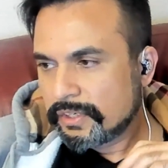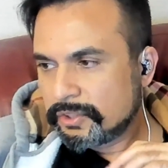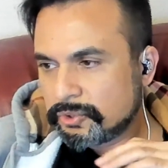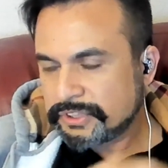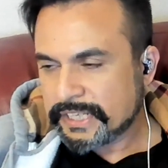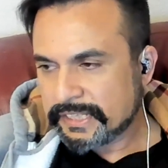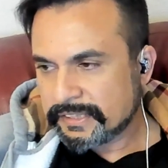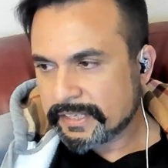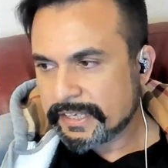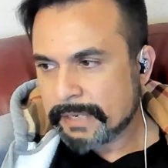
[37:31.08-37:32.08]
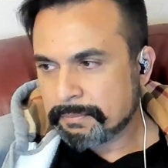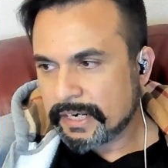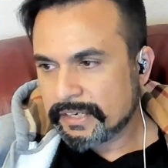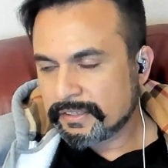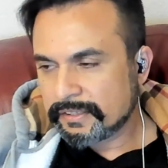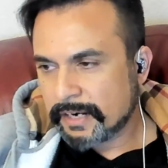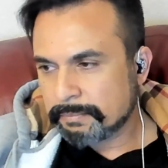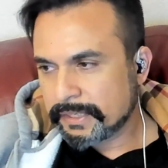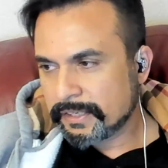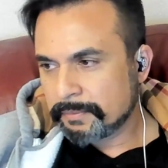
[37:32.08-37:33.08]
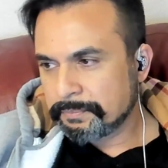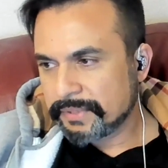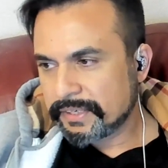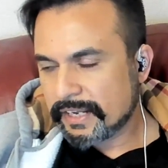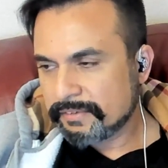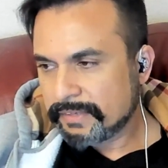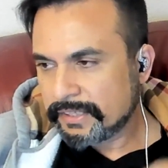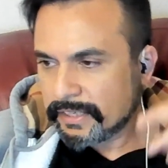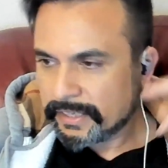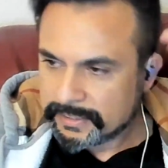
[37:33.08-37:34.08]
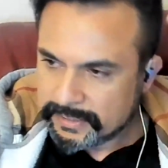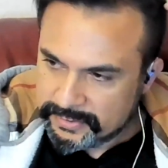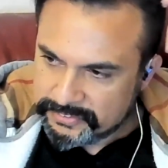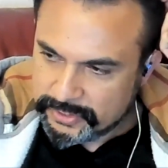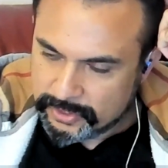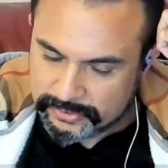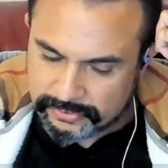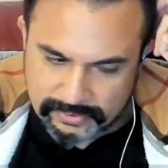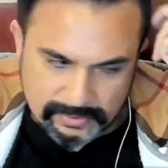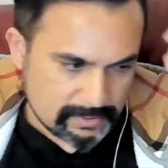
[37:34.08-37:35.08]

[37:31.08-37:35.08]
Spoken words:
to stay in the game, right? Not become irrelevant like Xerox.